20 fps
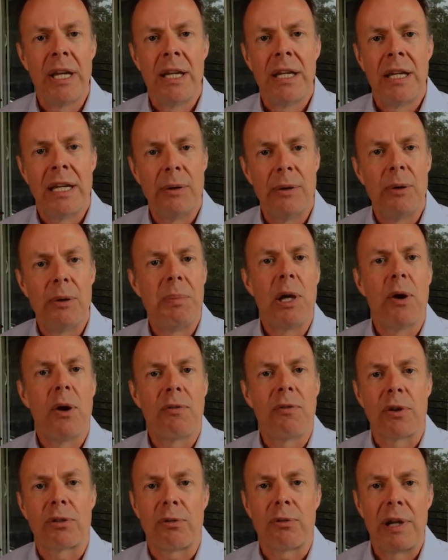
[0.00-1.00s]
it would be over
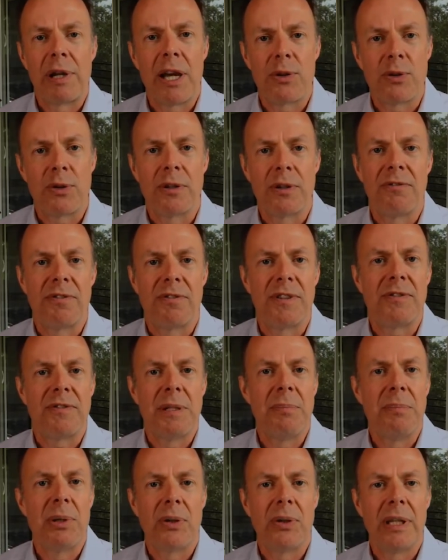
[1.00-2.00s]
350
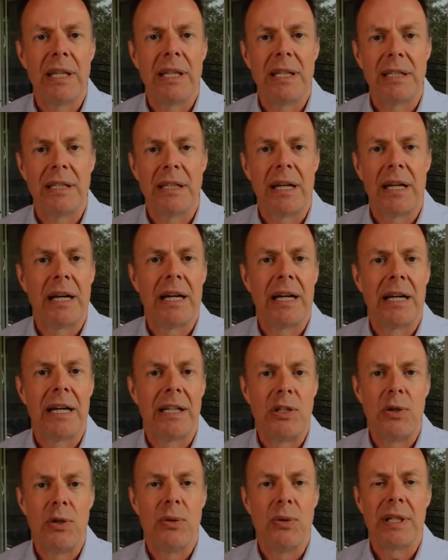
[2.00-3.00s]
million
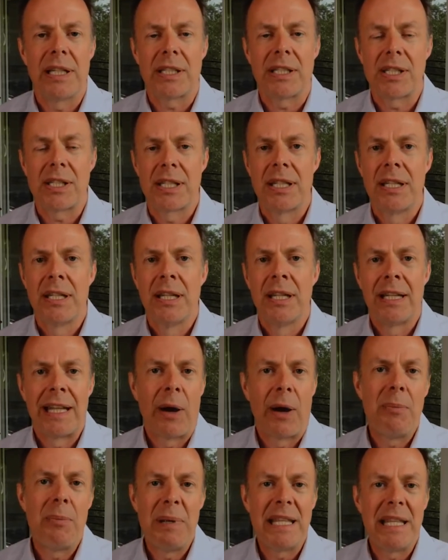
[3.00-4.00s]
units. That
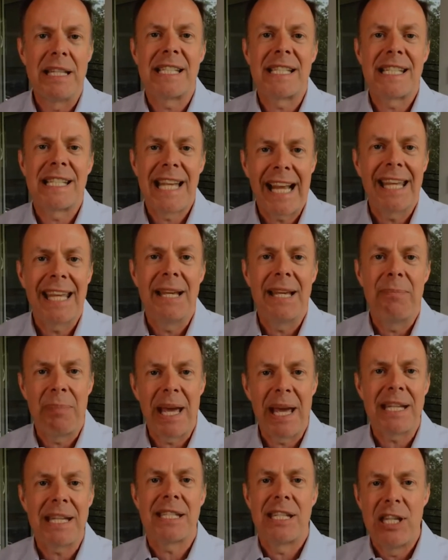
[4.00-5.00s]
would be the second
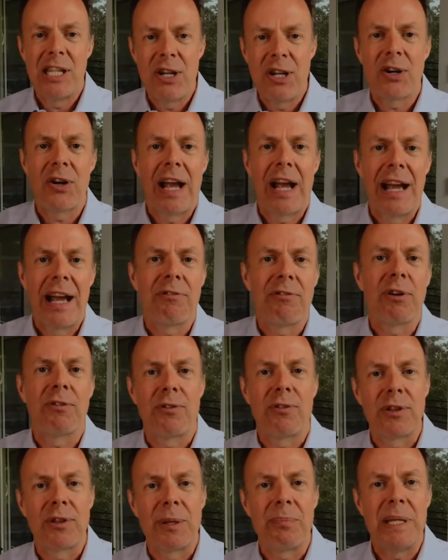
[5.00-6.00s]
best year ever
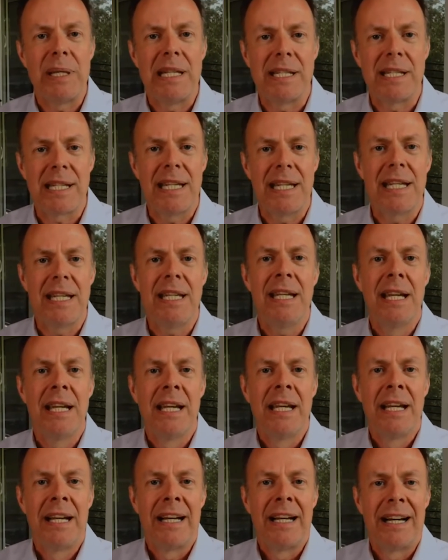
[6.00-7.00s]
for the PC.
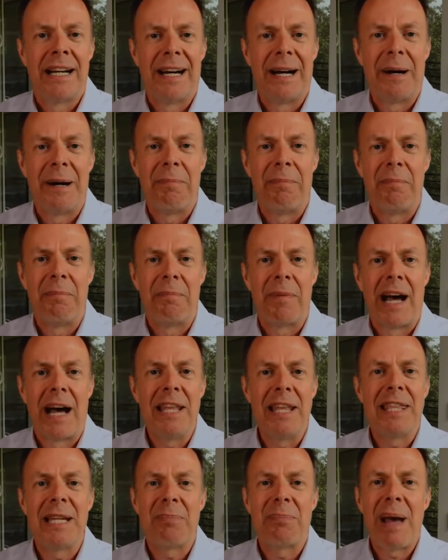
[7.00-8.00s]
I
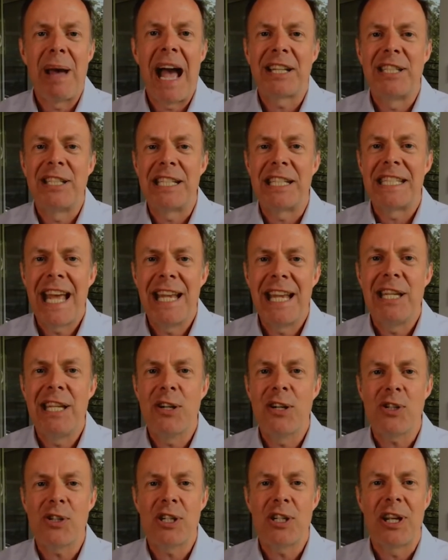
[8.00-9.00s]
think back to 10
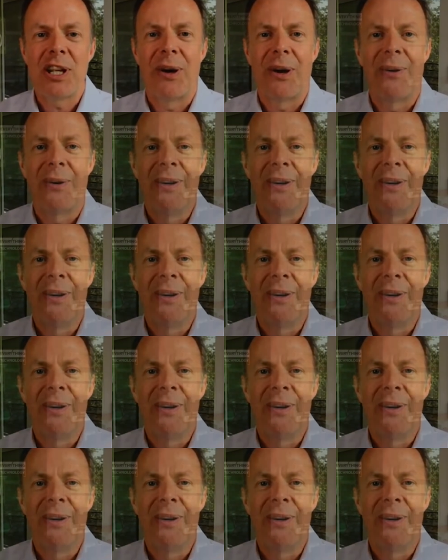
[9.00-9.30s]
years ago,